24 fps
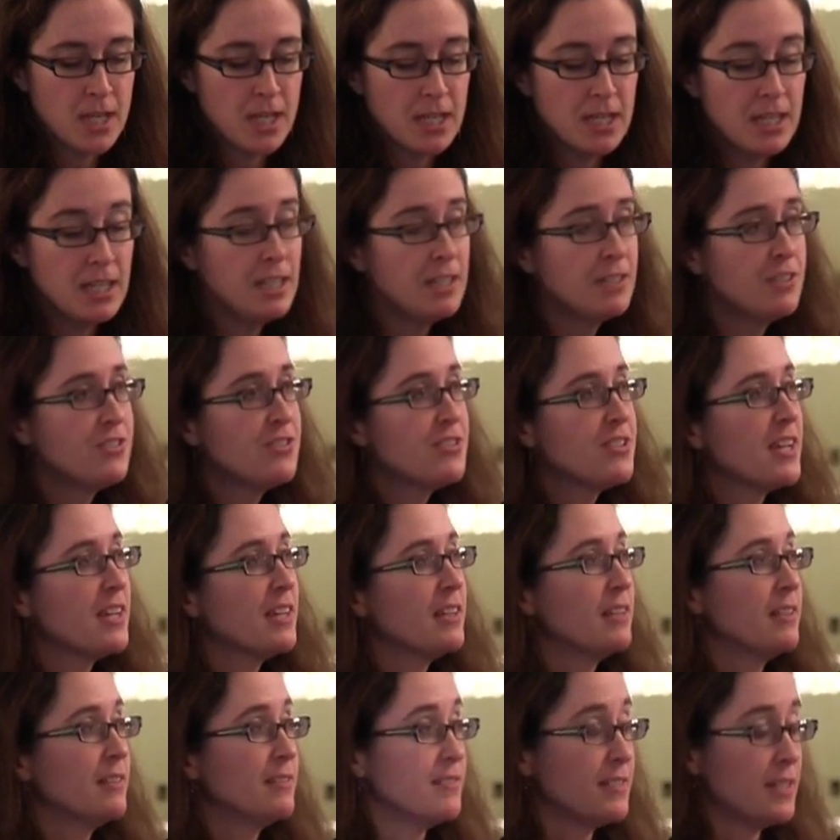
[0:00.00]
Each state
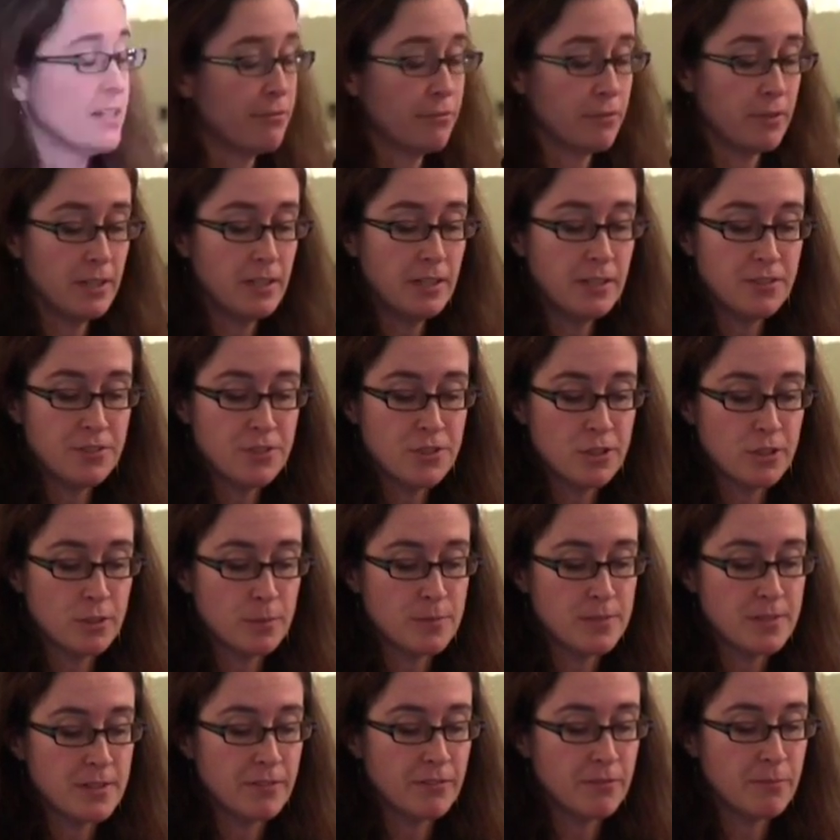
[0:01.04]
is different in
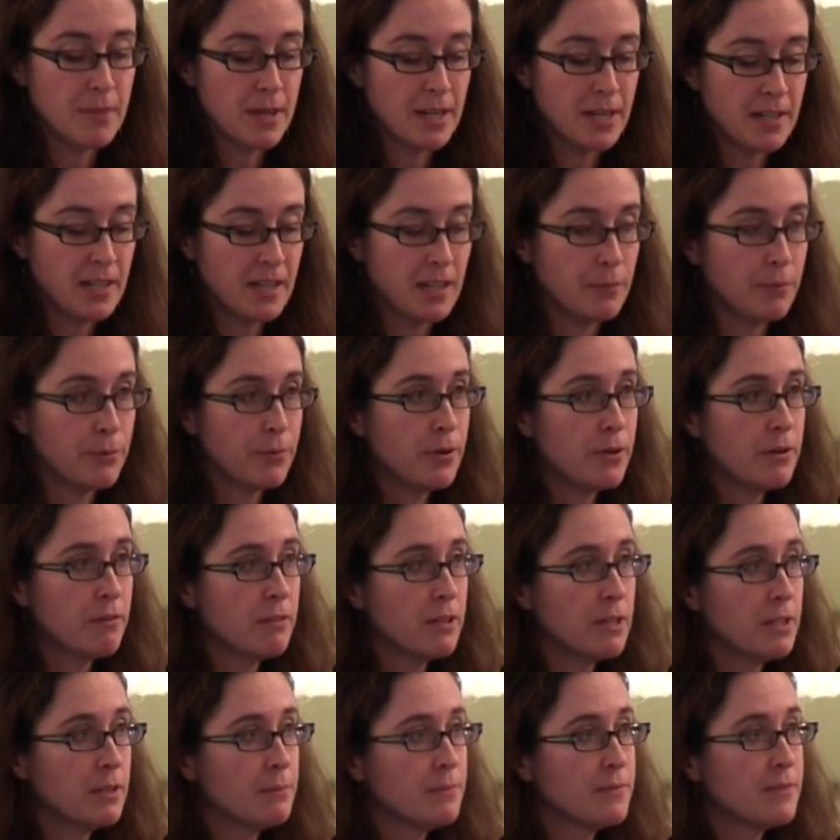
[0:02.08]
terms of Medicaid
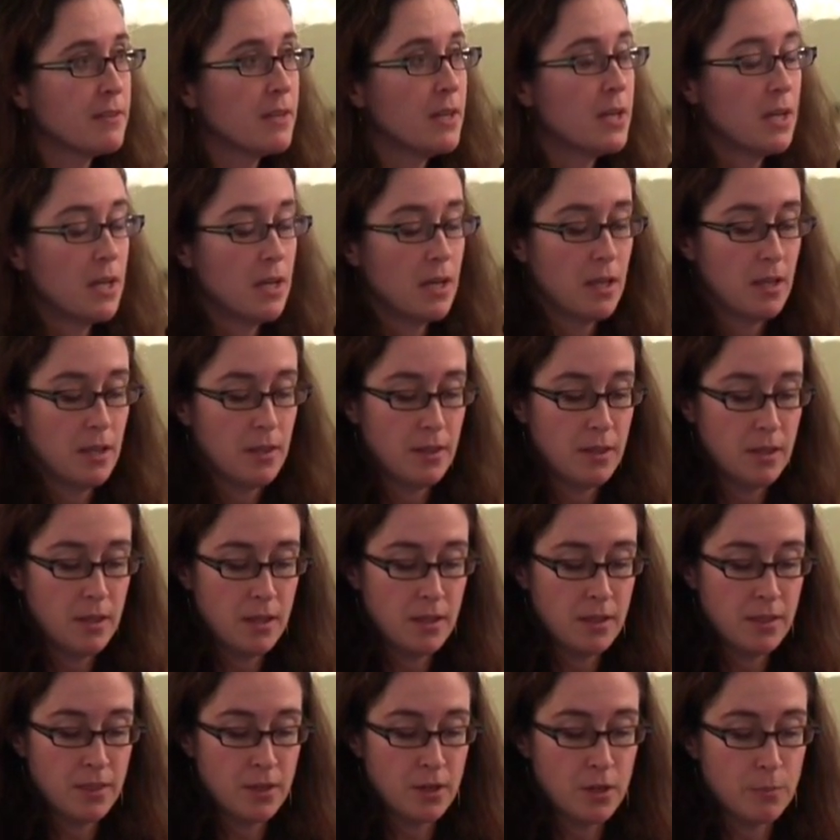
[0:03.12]
programs,
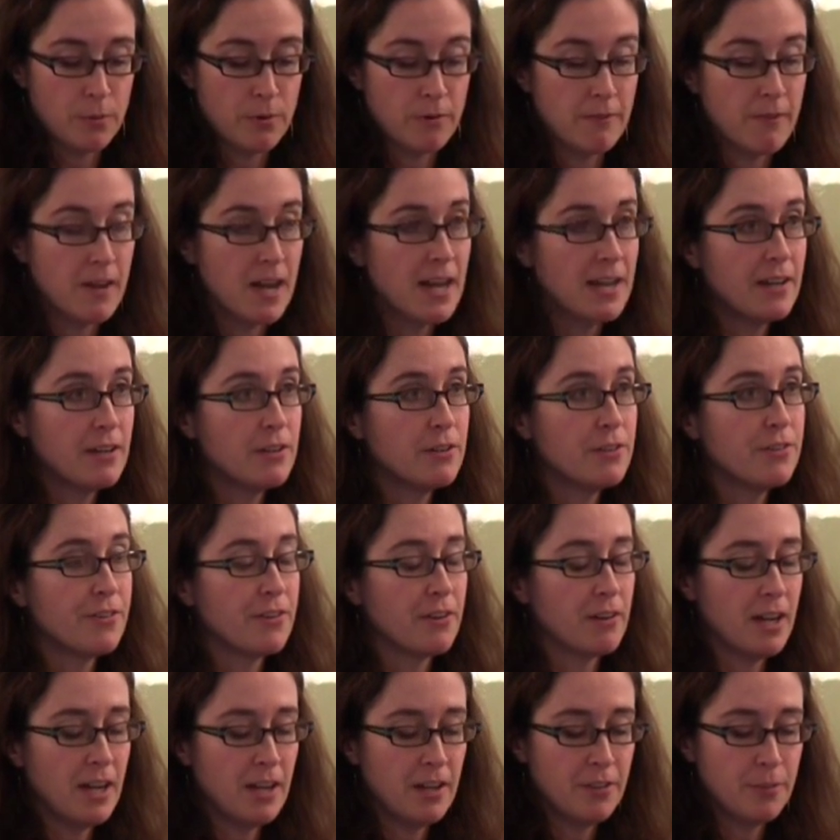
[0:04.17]
their providers, their
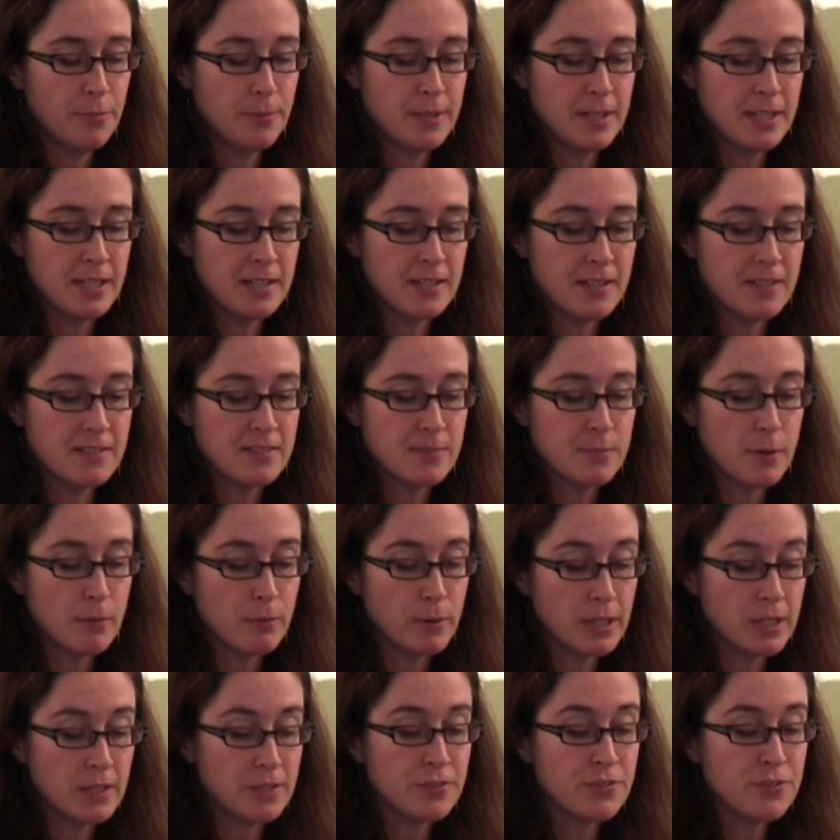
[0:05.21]
health plans, but we
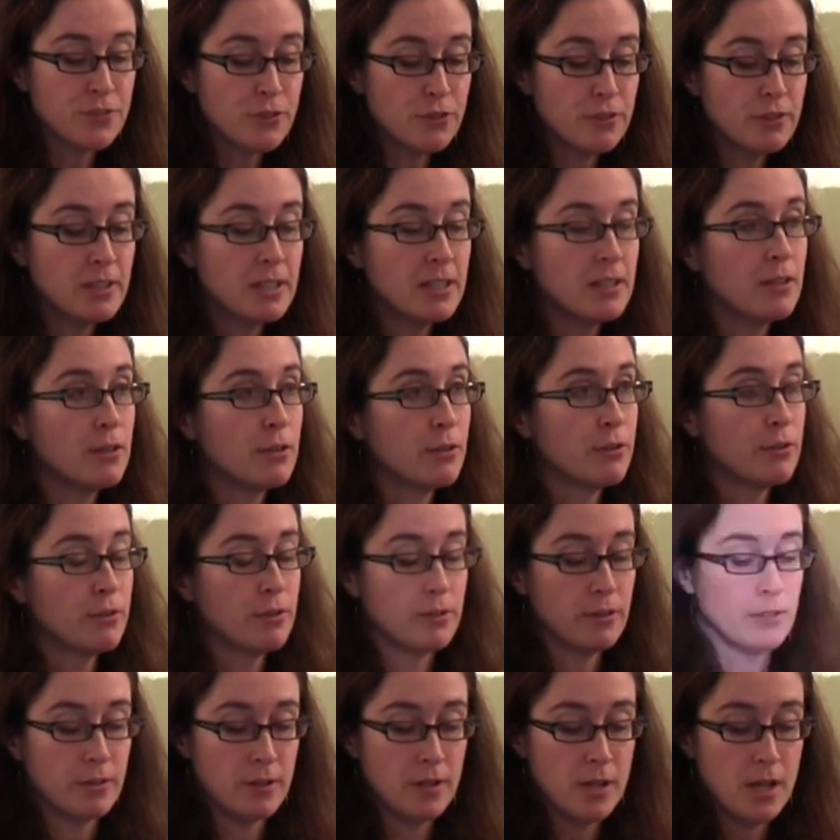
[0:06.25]
can certainly
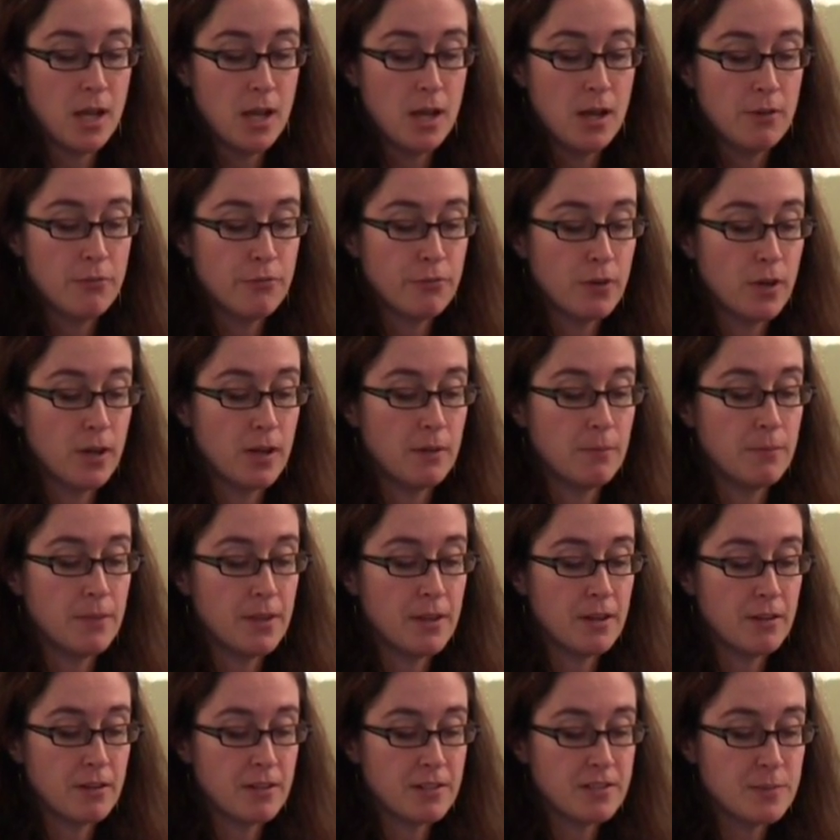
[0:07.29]
learn from
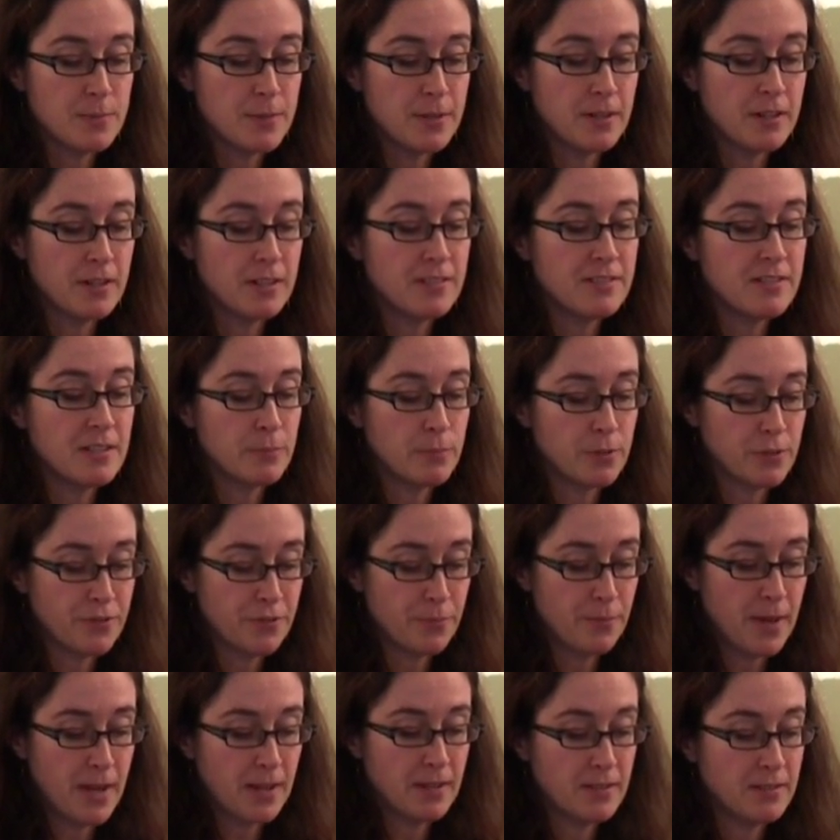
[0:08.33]
their experience and
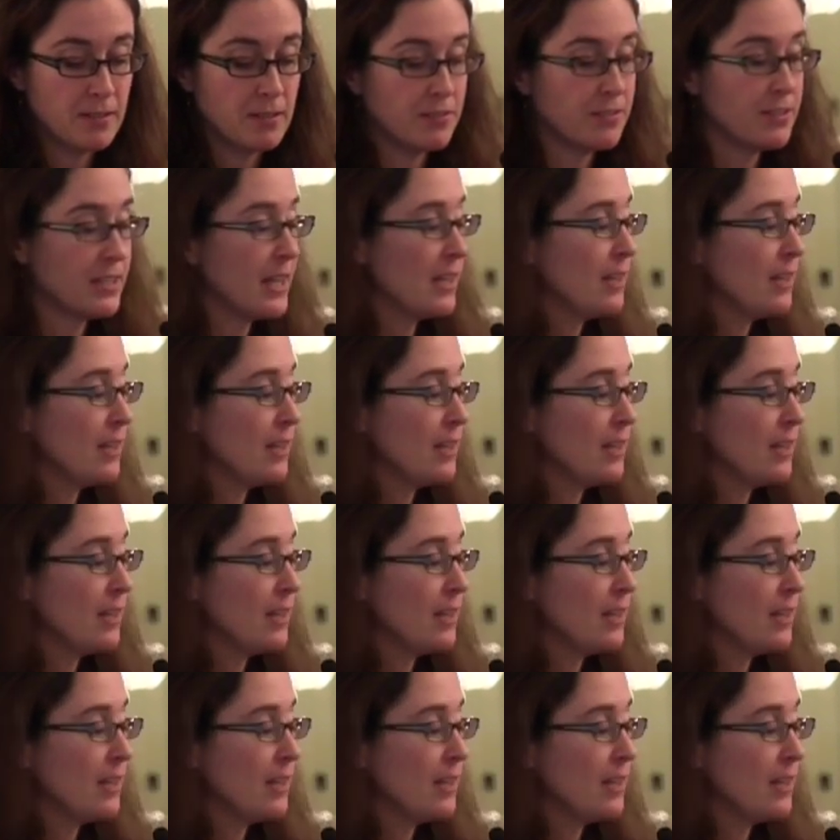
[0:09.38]
perspectives, and I